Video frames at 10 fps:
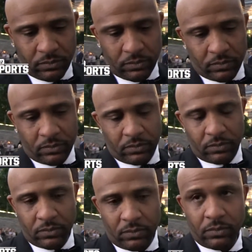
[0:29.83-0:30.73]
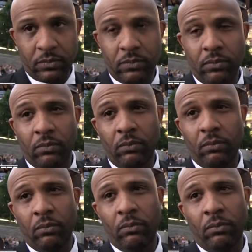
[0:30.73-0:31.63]
could be your ultimate
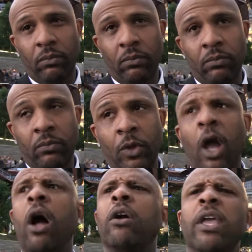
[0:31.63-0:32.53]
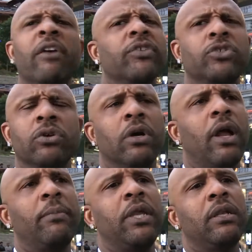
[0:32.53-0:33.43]
Yankee moment? Oh yeah, for sure.
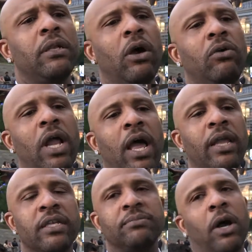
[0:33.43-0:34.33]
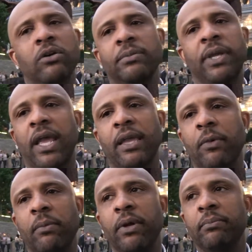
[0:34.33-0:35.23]
I mean, 09 is my ultimate Yankee
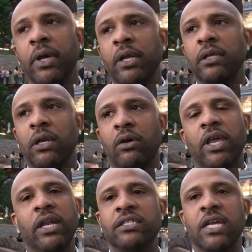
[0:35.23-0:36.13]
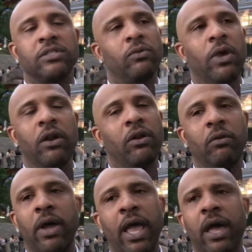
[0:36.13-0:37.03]
moment, but you know, getting a chance to win on the
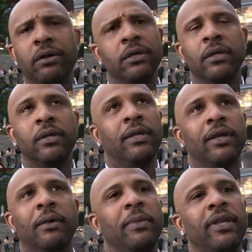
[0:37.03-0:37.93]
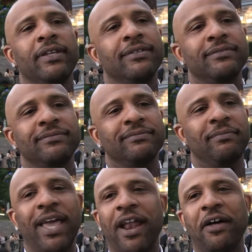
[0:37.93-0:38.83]
way out I mean,
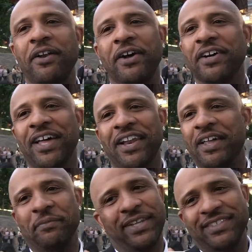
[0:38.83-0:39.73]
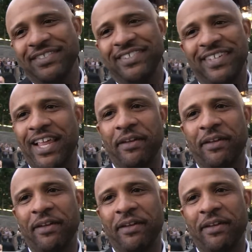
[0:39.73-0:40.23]
man, I don't know. I, I, mean, that,